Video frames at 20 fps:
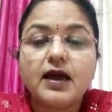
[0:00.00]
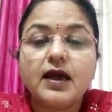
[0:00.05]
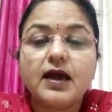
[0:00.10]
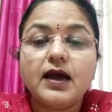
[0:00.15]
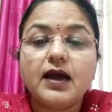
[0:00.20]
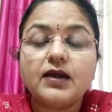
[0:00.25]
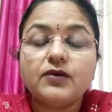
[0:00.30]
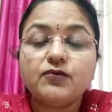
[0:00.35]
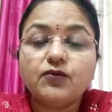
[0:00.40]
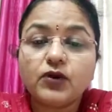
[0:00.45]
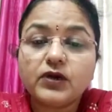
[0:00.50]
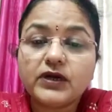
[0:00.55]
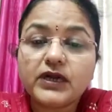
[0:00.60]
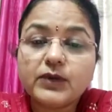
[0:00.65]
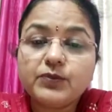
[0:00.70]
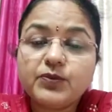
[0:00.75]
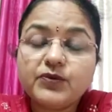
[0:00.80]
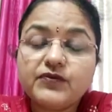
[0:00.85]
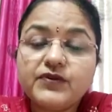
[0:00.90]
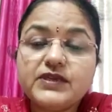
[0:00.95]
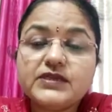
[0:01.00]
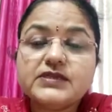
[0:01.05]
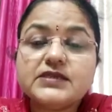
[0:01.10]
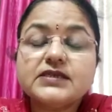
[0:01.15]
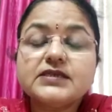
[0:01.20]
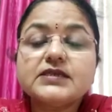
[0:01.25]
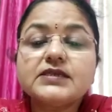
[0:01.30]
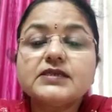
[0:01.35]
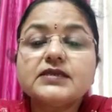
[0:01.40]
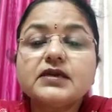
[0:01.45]
And what type of
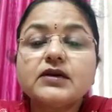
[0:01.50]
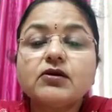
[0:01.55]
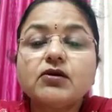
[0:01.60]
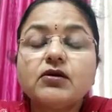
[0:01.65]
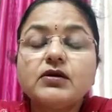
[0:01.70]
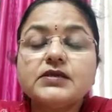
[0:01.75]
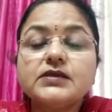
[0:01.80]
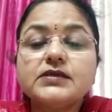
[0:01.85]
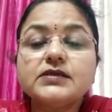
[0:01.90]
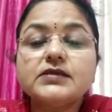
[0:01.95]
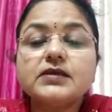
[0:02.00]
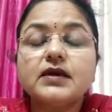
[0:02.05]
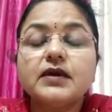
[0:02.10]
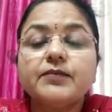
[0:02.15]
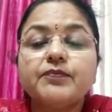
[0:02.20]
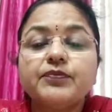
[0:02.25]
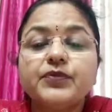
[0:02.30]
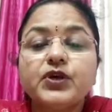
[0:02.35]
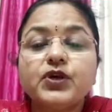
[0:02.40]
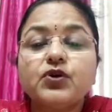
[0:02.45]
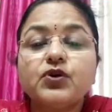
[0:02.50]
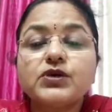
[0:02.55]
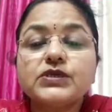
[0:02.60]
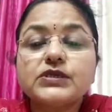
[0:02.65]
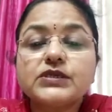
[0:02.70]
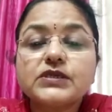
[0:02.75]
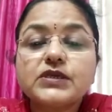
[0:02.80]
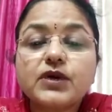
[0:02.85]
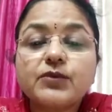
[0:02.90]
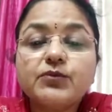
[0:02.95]
diseases they cause? They
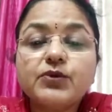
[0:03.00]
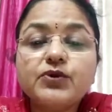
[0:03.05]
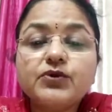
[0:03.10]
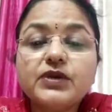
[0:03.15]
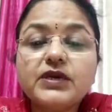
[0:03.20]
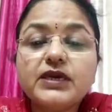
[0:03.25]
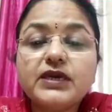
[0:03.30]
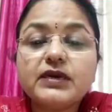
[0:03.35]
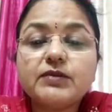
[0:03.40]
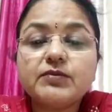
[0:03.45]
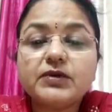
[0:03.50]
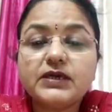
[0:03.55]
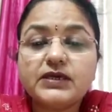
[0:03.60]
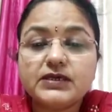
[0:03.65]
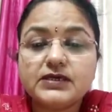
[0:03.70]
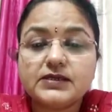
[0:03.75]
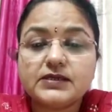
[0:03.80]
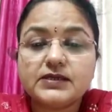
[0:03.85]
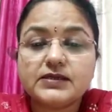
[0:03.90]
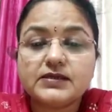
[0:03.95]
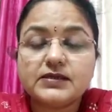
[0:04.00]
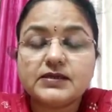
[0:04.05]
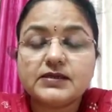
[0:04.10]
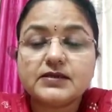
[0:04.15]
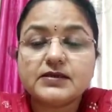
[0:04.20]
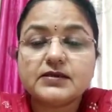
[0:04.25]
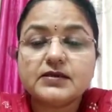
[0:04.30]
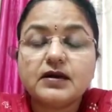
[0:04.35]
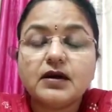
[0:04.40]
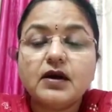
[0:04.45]
cause communicable
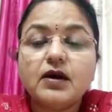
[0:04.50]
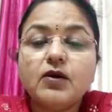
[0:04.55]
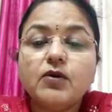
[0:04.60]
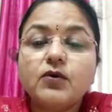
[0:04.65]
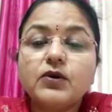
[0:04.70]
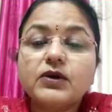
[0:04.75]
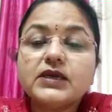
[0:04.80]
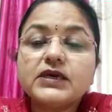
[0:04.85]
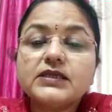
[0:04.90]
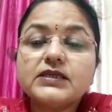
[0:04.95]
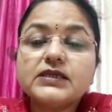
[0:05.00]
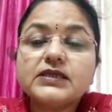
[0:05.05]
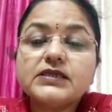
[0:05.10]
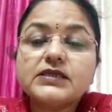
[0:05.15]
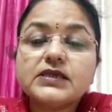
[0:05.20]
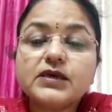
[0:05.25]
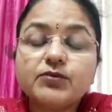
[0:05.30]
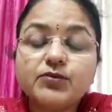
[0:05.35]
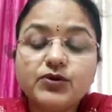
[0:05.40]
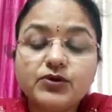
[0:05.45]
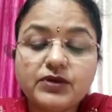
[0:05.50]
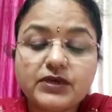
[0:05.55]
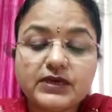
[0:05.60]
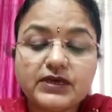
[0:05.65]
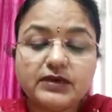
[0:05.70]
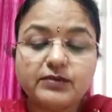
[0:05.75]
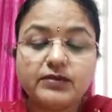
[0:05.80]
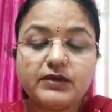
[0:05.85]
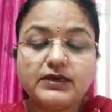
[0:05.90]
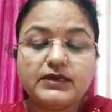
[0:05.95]
diseases. What are these
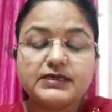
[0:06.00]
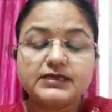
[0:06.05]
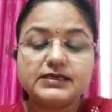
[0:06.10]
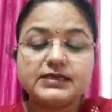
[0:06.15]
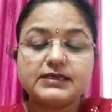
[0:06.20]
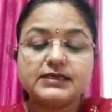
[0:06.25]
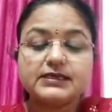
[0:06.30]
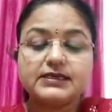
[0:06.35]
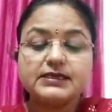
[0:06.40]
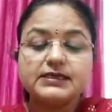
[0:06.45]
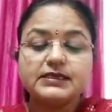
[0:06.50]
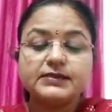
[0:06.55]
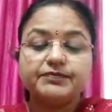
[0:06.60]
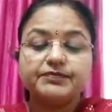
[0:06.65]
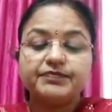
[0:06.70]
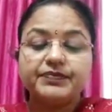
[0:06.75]
communicable diseases?